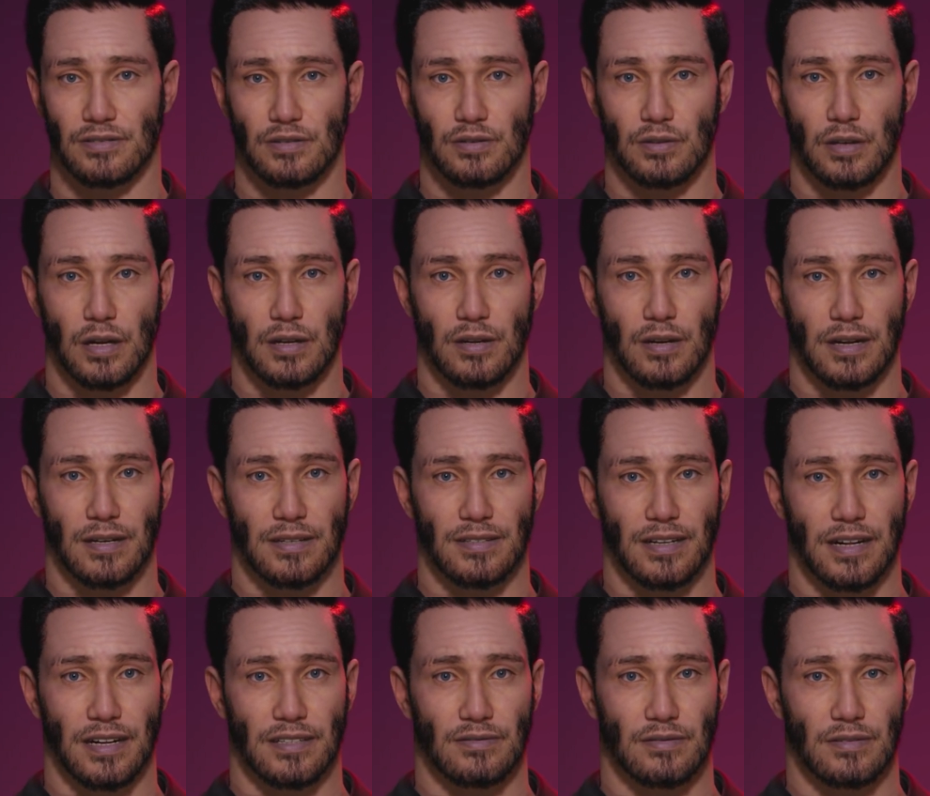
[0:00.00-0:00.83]
of our
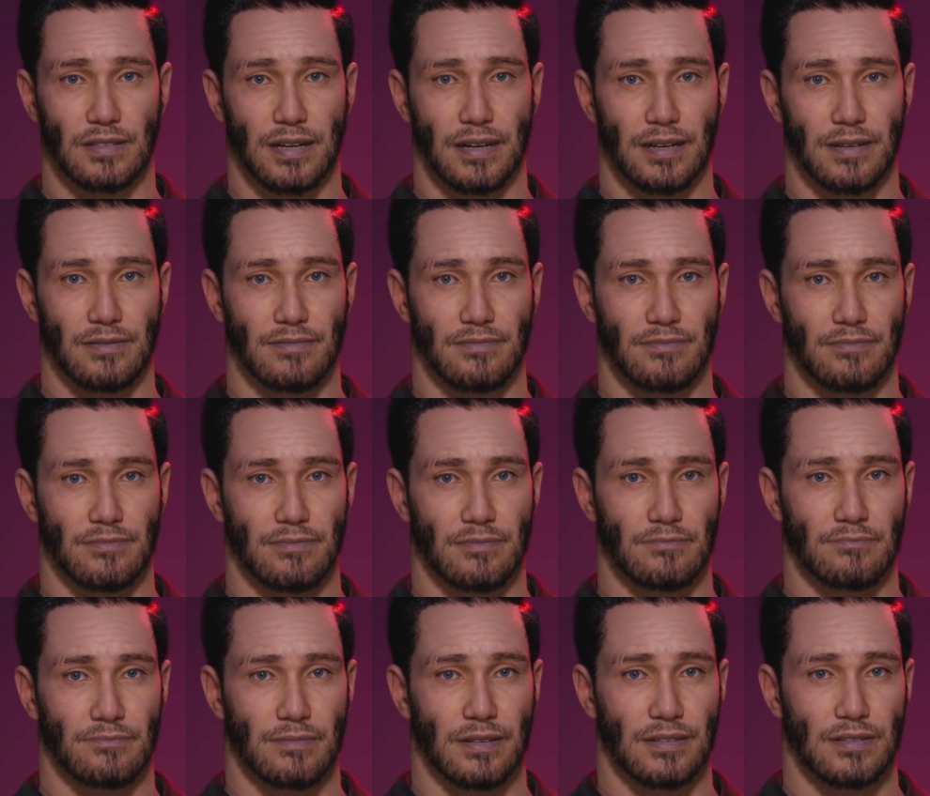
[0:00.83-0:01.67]
identity,
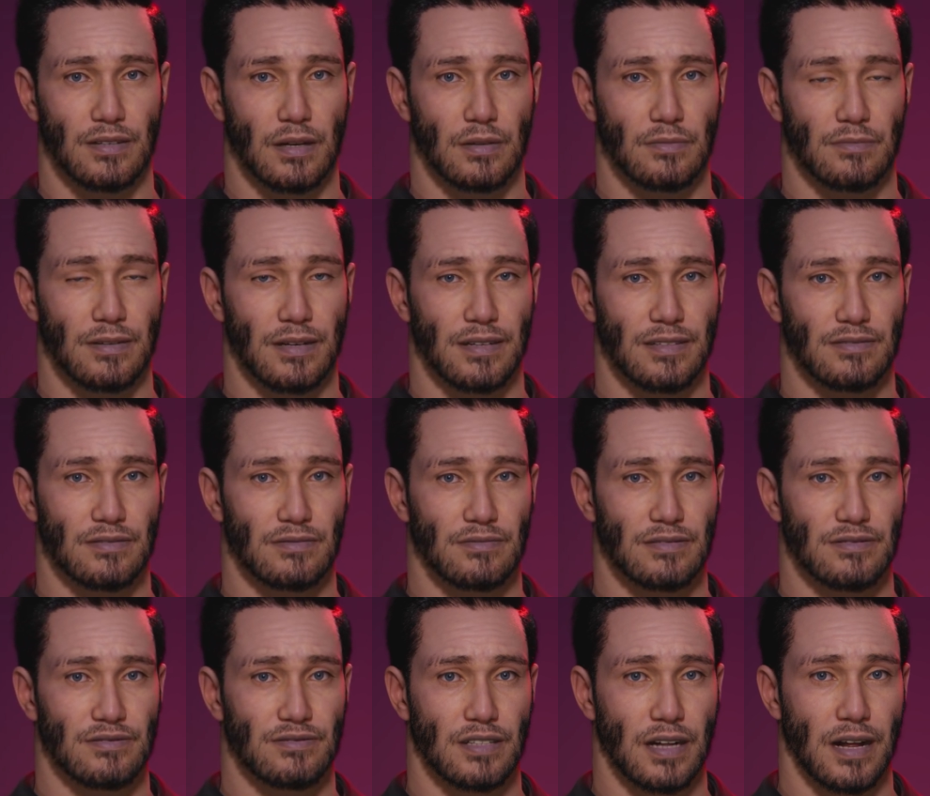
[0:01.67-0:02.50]
they don't get to
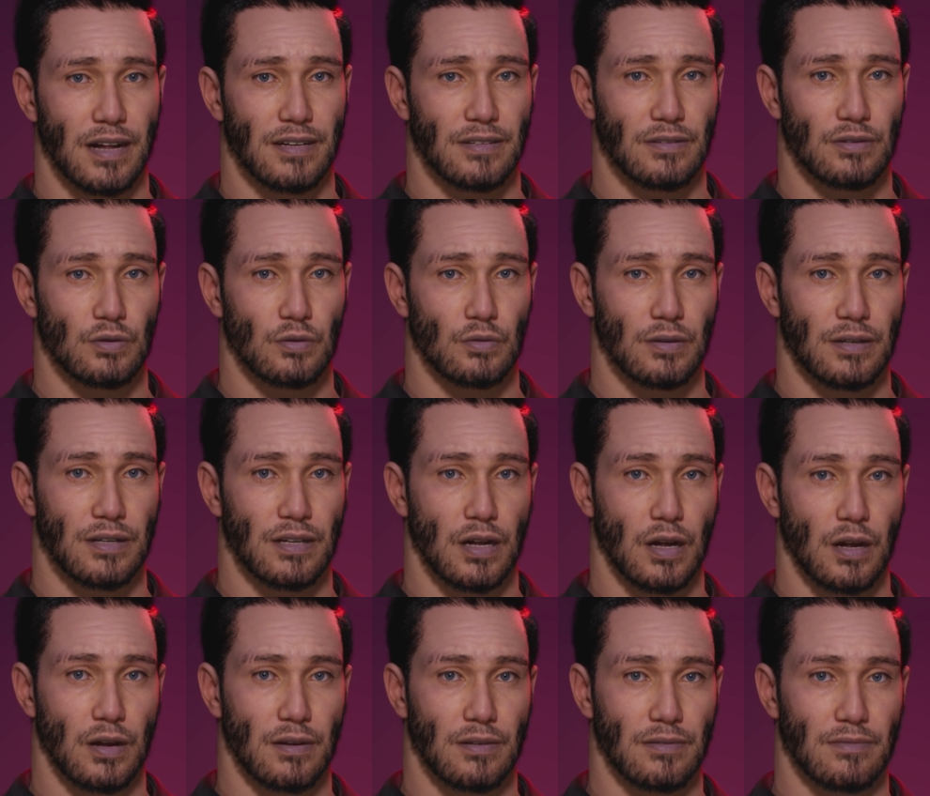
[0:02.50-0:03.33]
decide who we
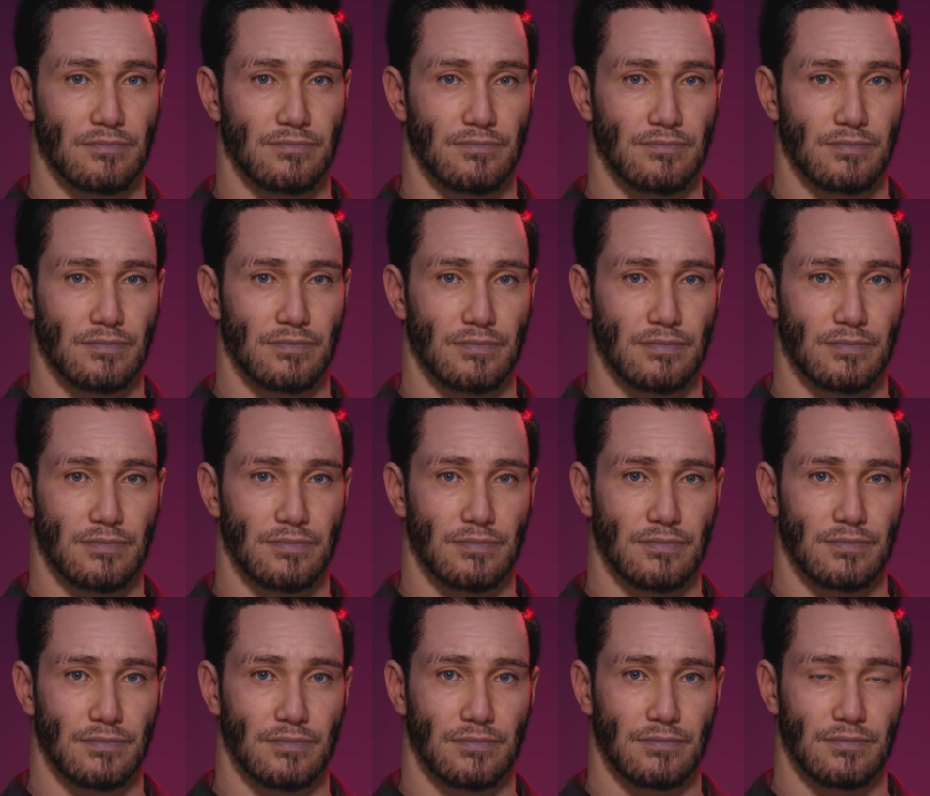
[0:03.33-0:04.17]
are.
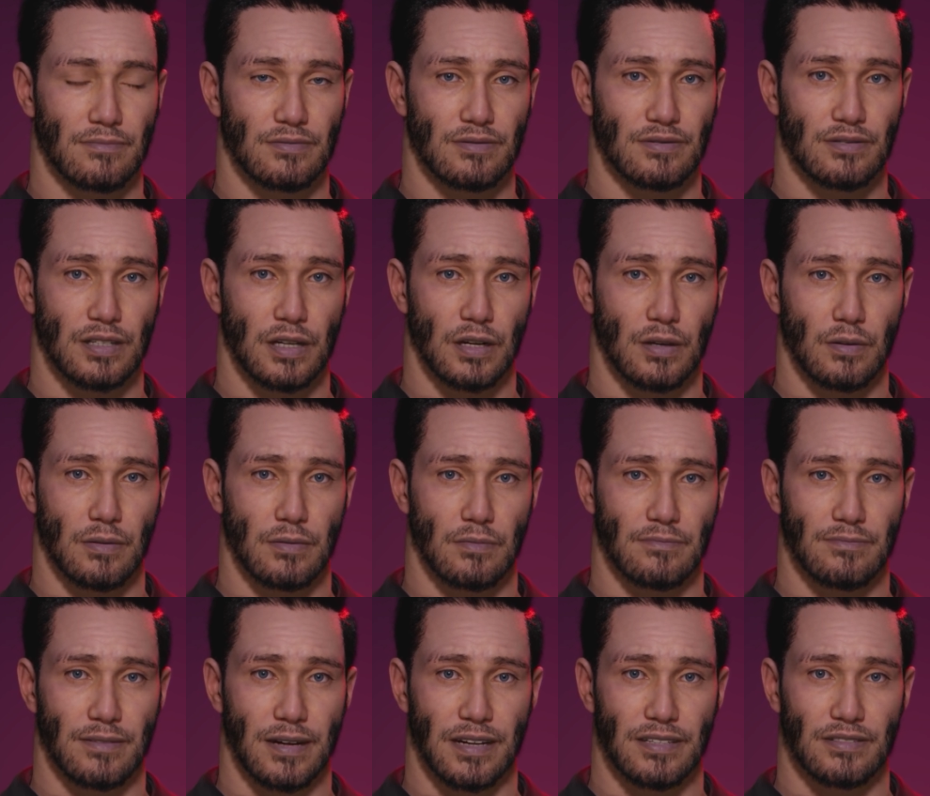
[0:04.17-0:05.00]
So,
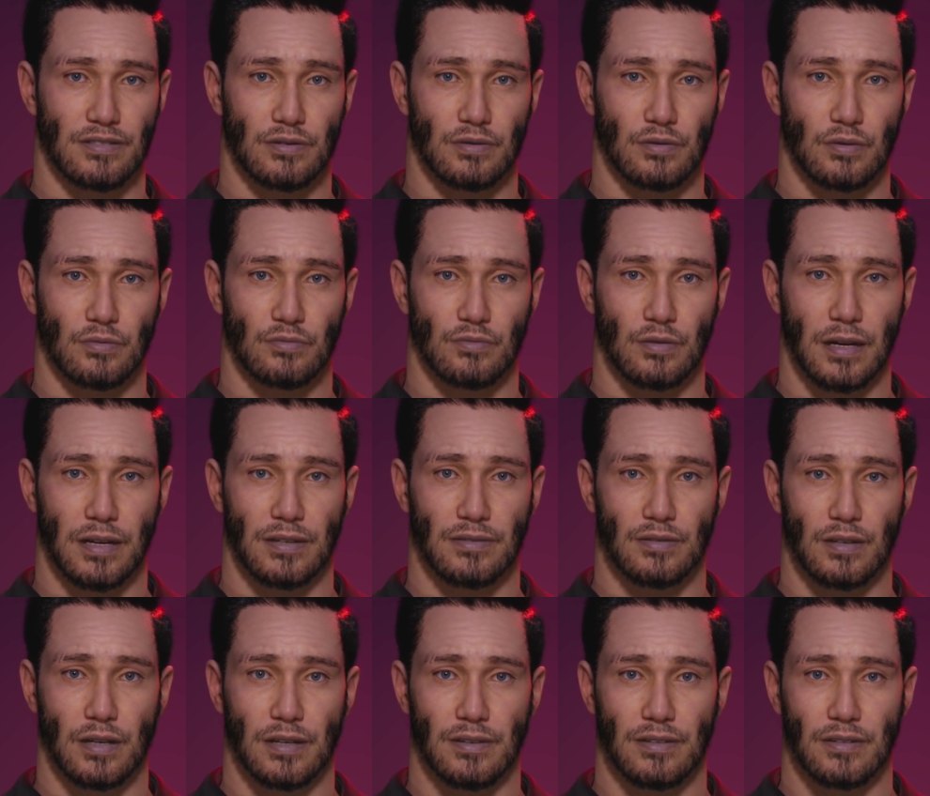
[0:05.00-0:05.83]
as you
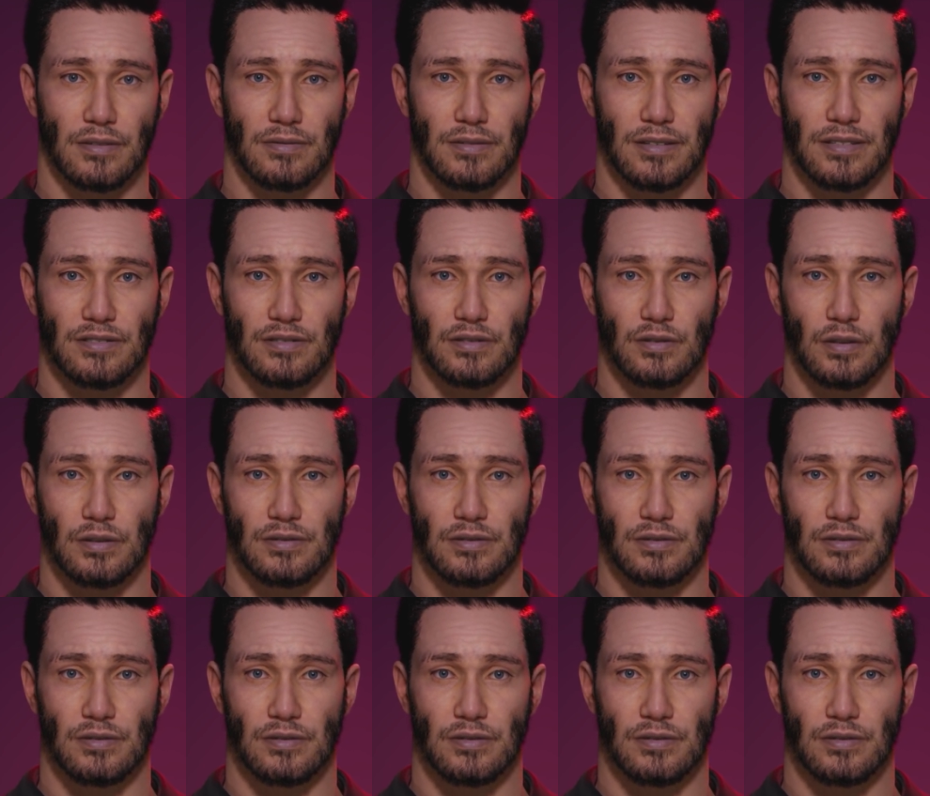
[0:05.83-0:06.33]
reflect on your digital